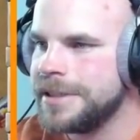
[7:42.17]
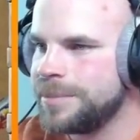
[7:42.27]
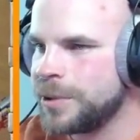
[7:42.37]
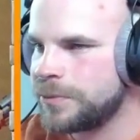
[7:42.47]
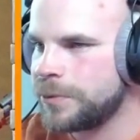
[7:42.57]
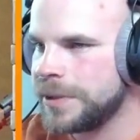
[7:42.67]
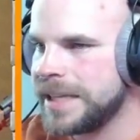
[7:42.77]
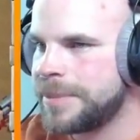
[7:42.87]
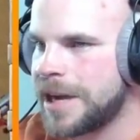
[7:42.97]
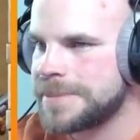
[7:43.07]
Beautiful
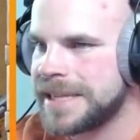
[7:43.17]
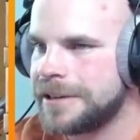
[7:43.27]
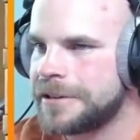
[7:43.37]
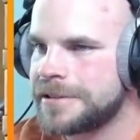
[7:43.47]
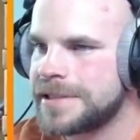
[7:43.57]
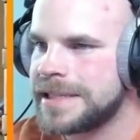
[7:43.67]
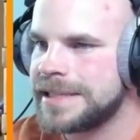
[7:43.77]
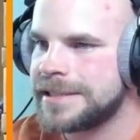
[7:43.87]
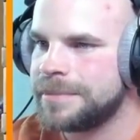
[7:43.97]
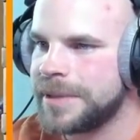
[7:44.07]
hit. Pops that
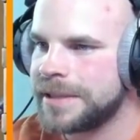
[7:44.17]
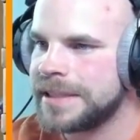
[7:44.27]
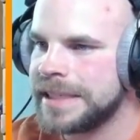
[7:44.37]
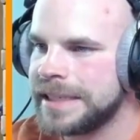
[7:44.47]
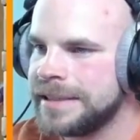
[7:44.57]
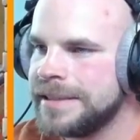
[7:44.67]
RC's ability,